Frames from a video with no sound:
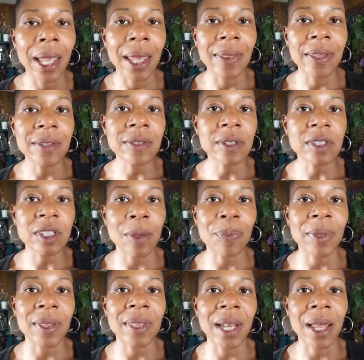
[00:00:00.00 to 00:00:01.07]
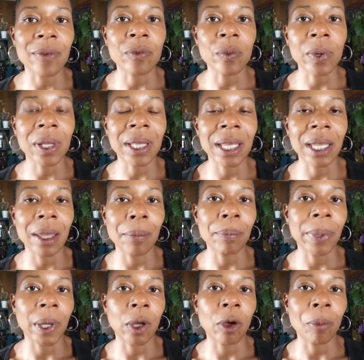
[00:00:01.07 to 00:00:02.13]
And this is something that I've really
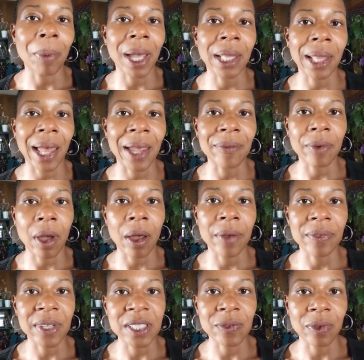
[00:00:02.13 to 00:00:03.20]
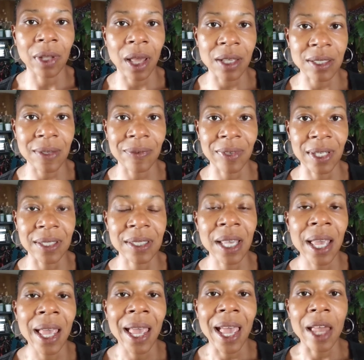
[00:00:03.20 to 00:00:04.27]
built my life on, these philosophies.
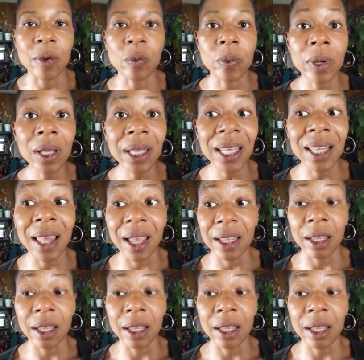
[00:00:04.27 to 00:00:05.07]
And really,